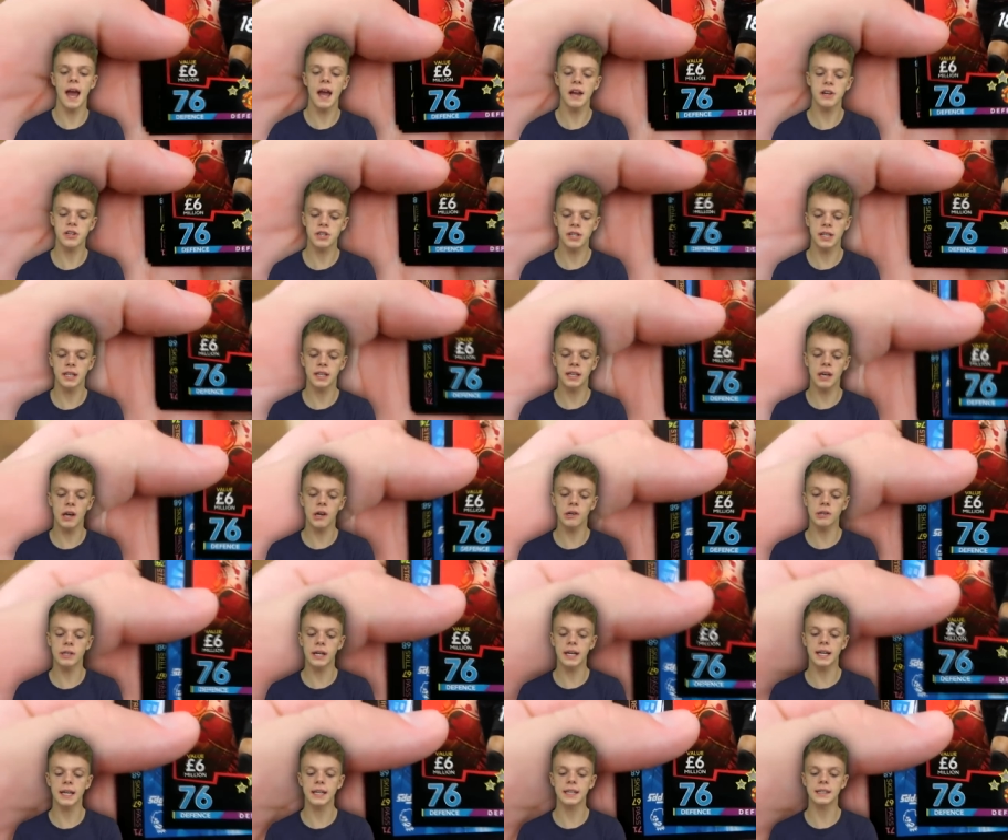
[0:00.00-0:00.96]
Ashley
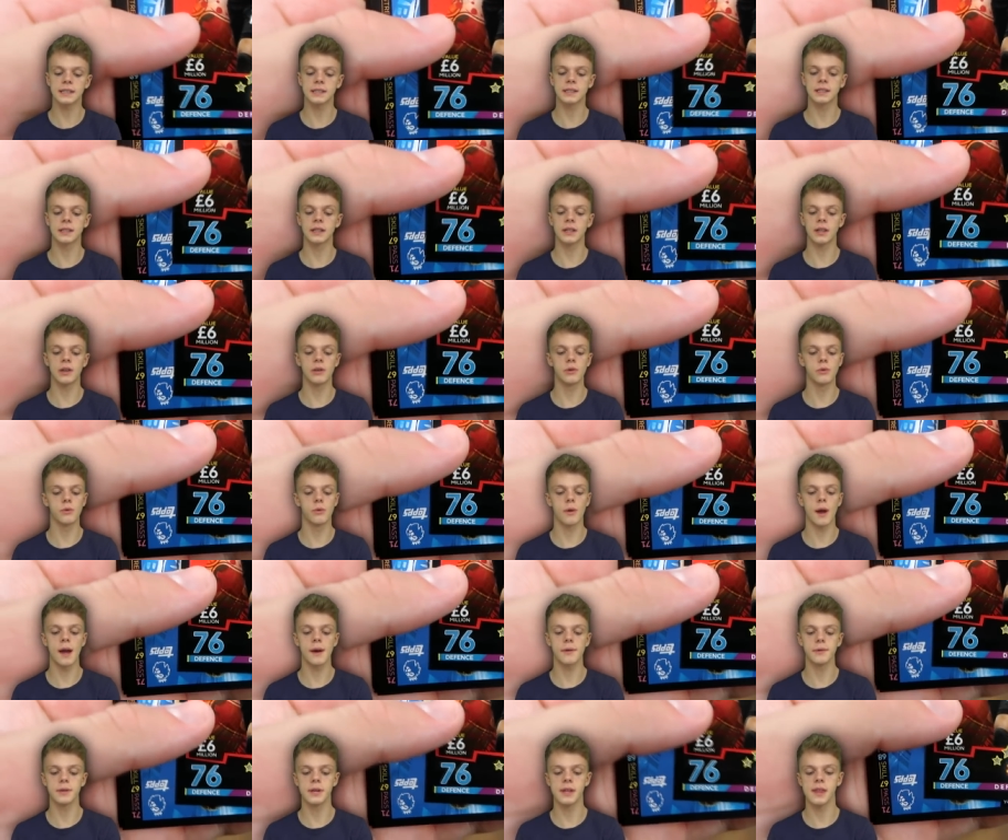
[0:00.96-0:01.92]
Young, he's a good
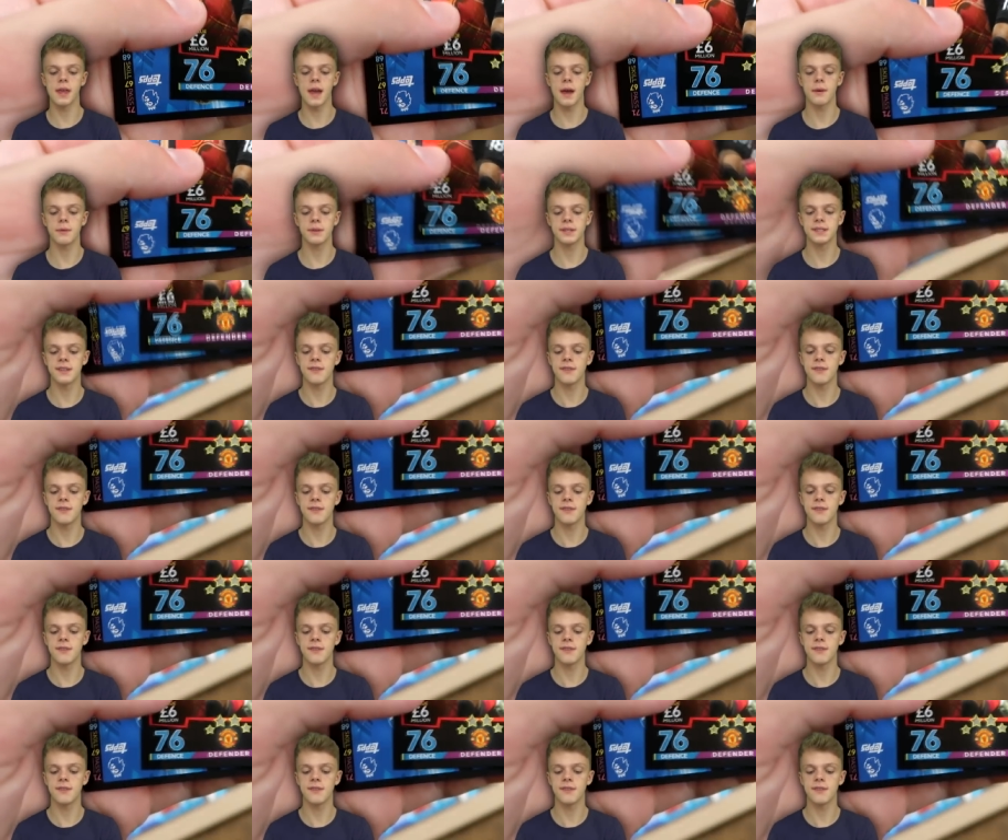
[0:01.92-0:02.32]
all-rounder there with